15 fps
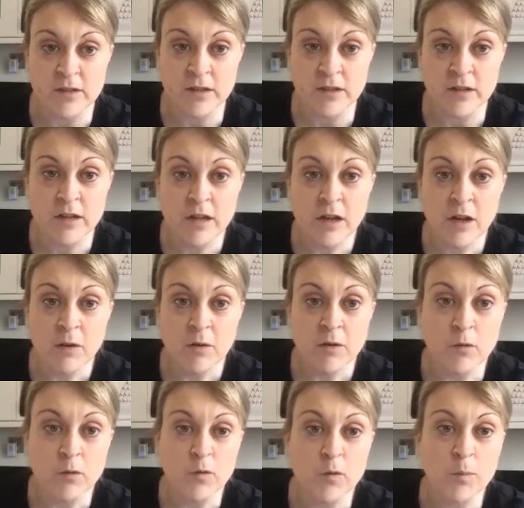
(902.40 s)
position,
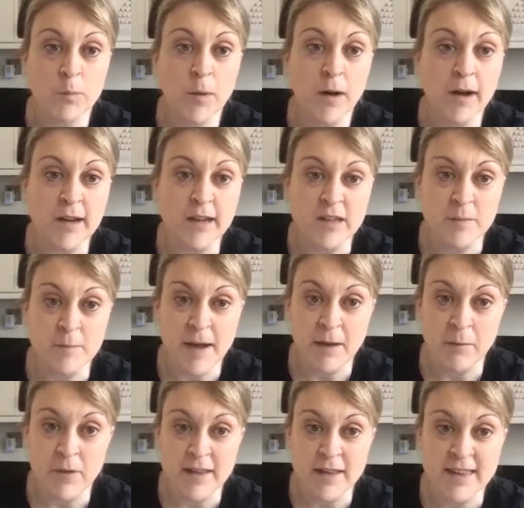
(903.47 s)
or
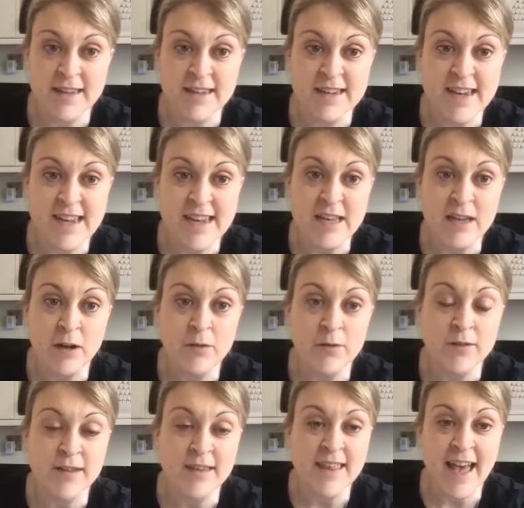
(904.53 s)
Spider-Man, where the knee
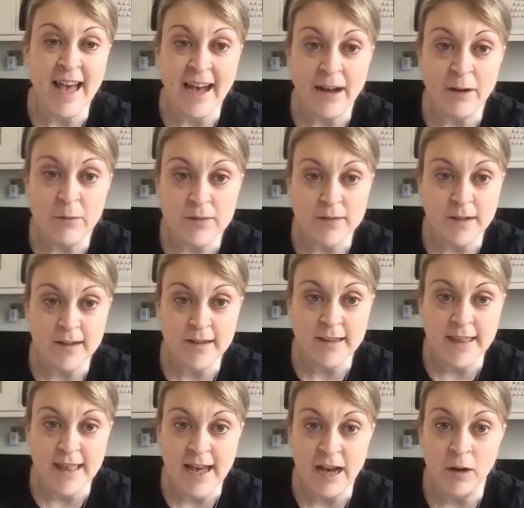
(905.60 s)
goes to the outside of
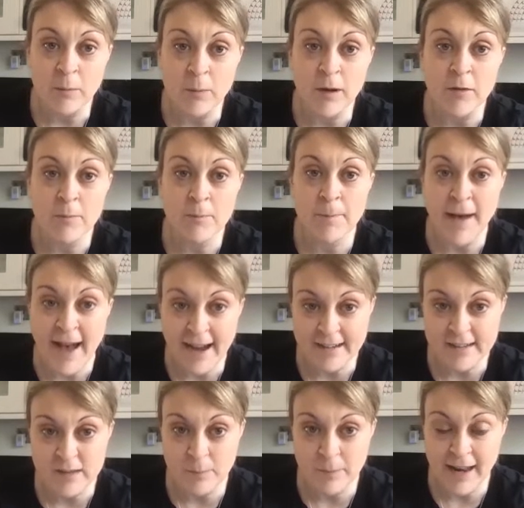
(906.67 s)
the elbow, back
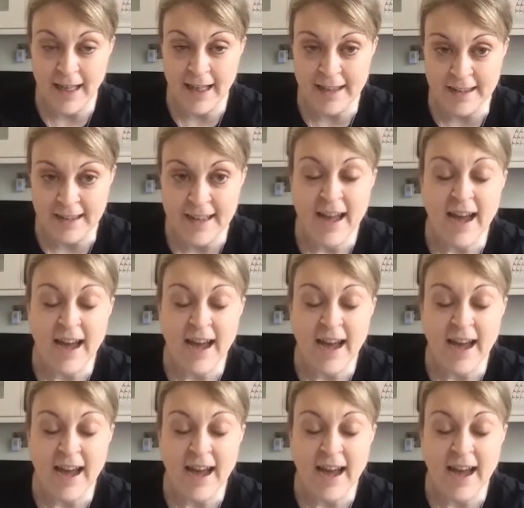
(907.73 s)
to plank,